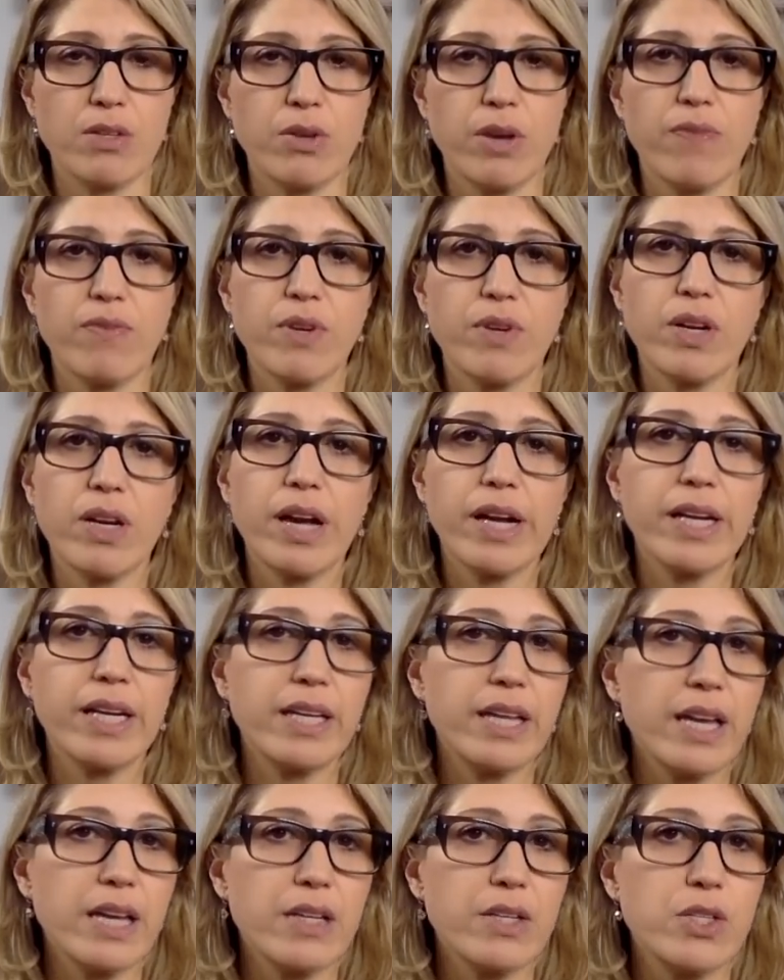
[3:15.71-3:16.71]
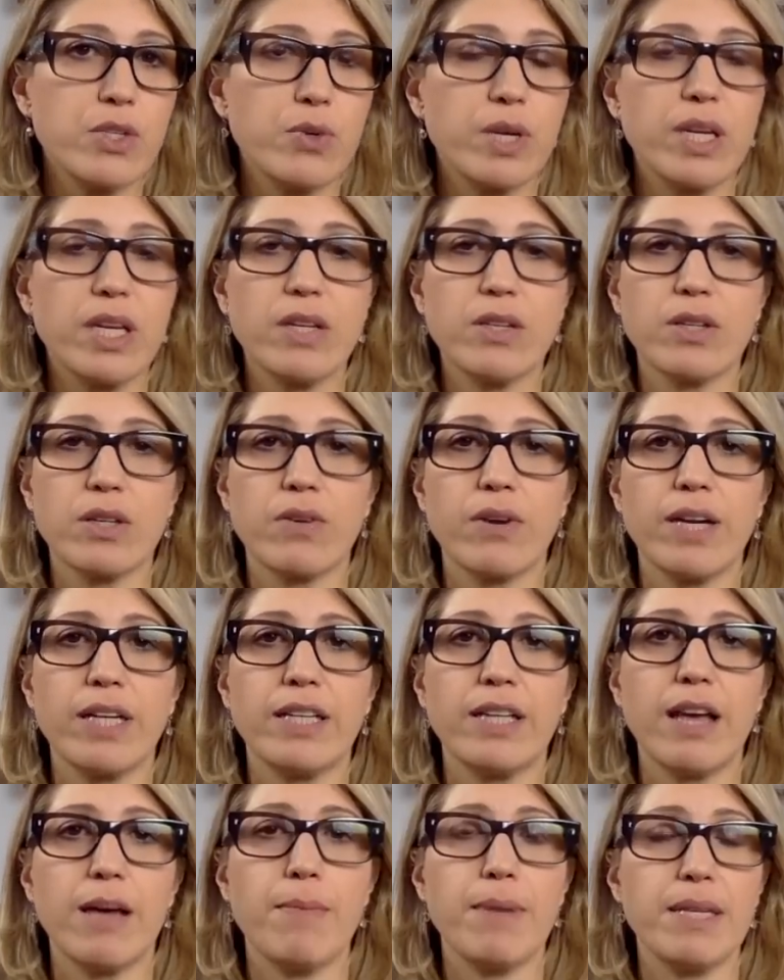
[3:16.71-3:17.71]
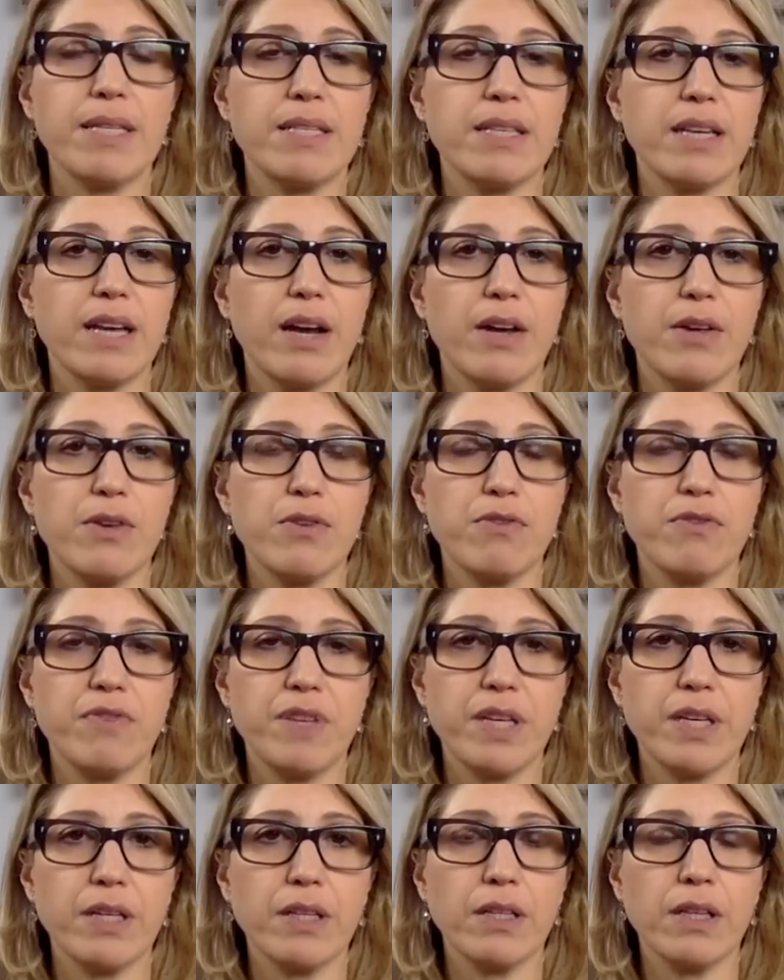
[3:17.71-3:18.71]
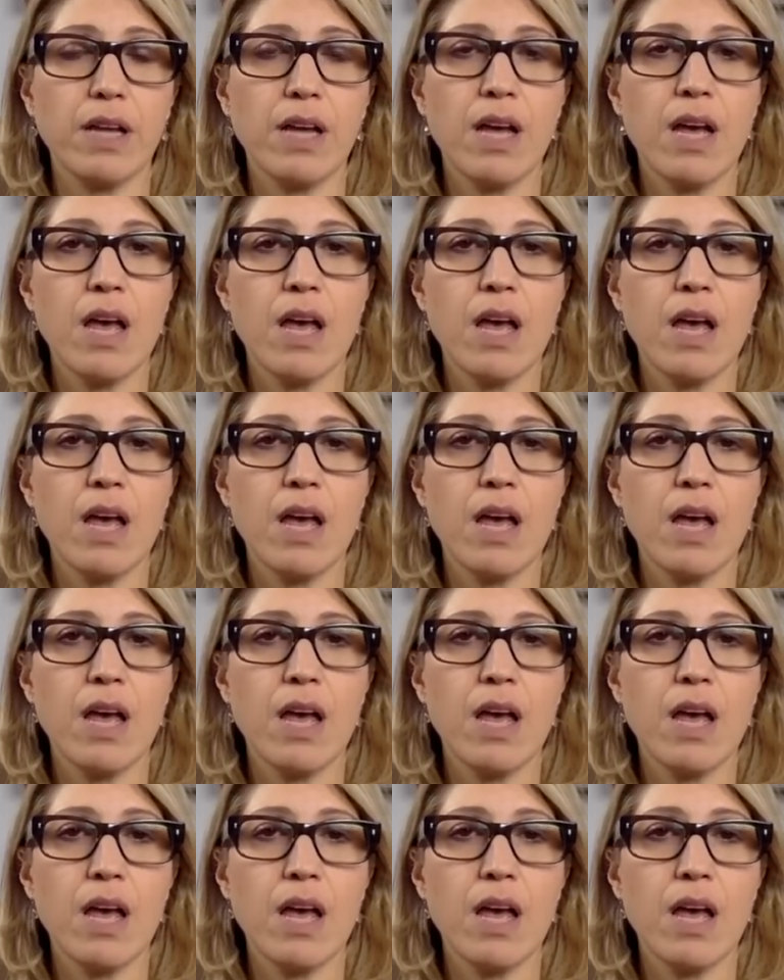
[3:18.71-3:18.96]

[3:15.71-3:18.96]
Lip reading: So after 90 days, you can integrate them and see how you feel.